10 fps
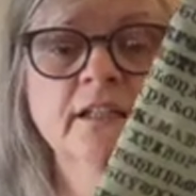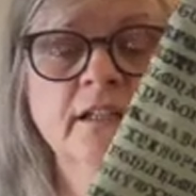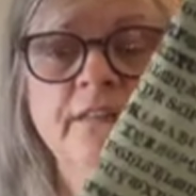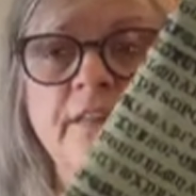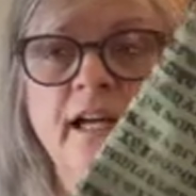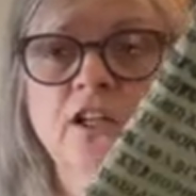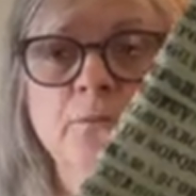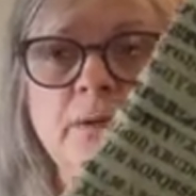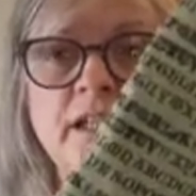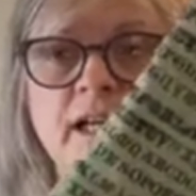That could
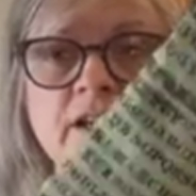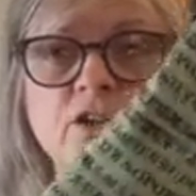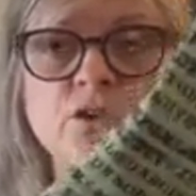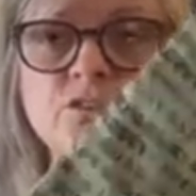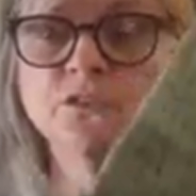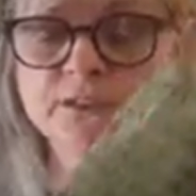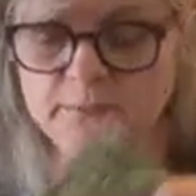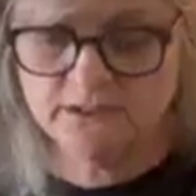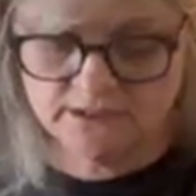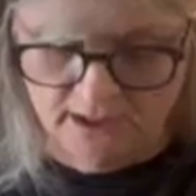be kind of cool for some of
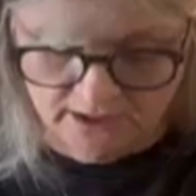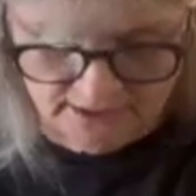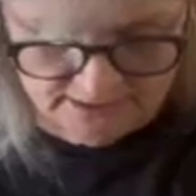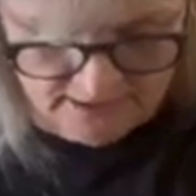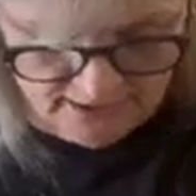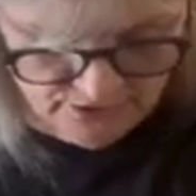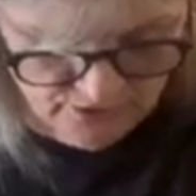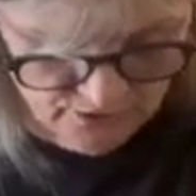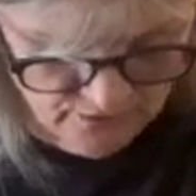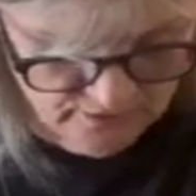the stockings that I
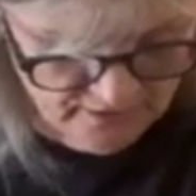do.